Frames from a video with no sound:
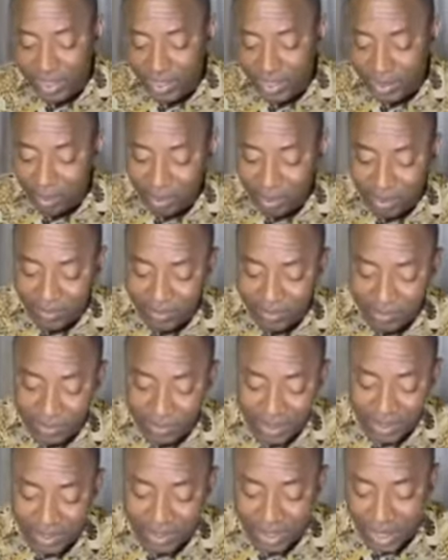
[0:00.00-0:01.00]
So painful to
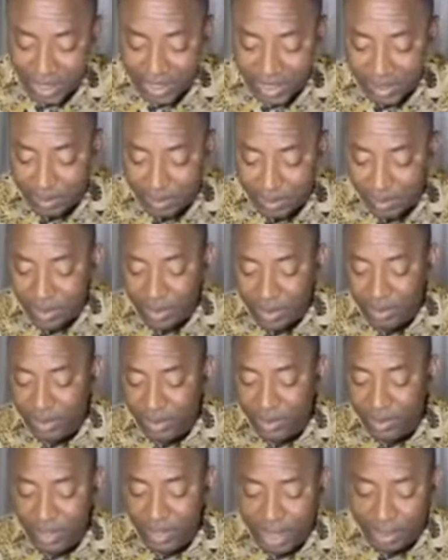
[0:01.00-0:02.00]
see talents buried due
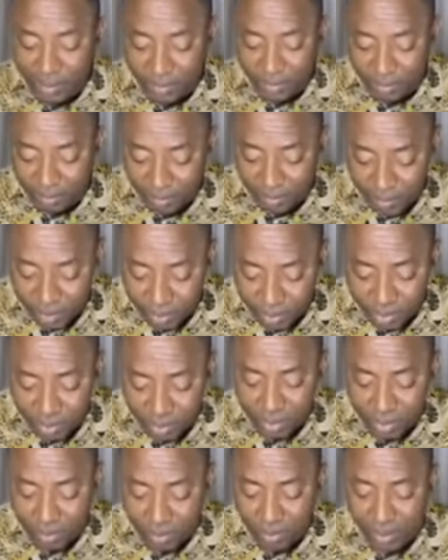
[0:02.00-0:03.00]
to lack of
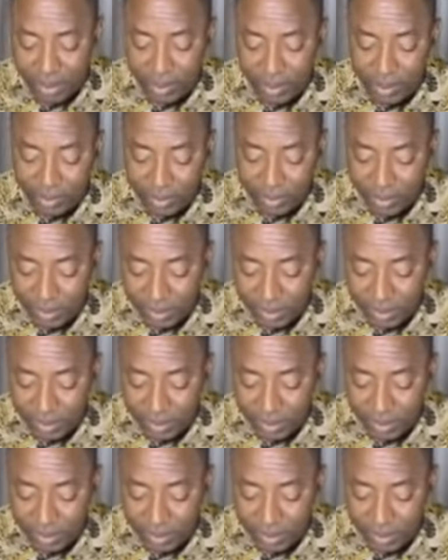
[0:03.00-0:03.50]
infrastructure back home.